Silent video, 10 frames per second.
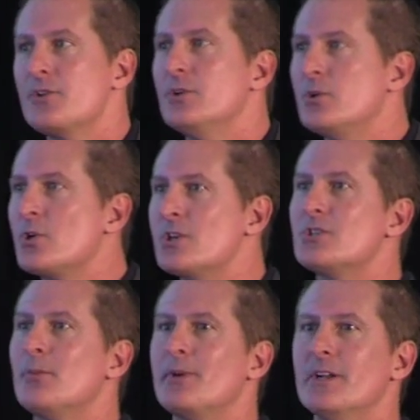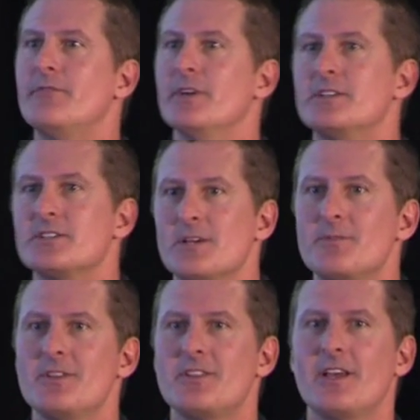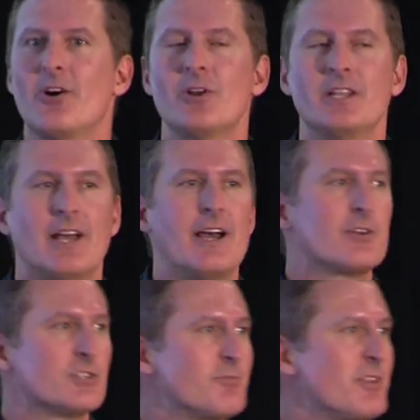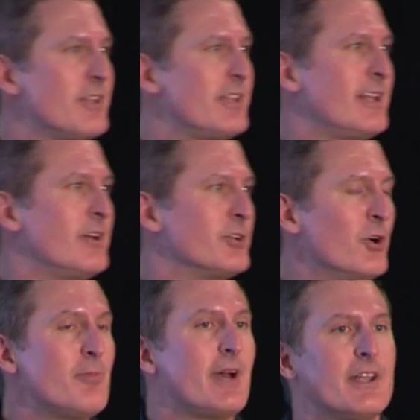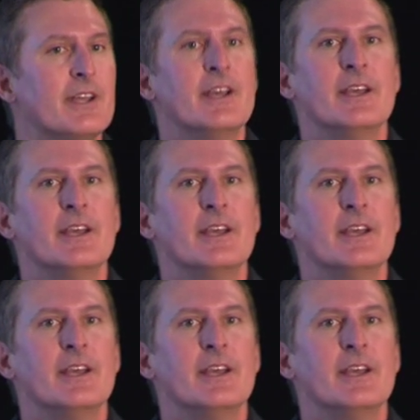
and nutritional benefit to something that they already like or something that they don't know about,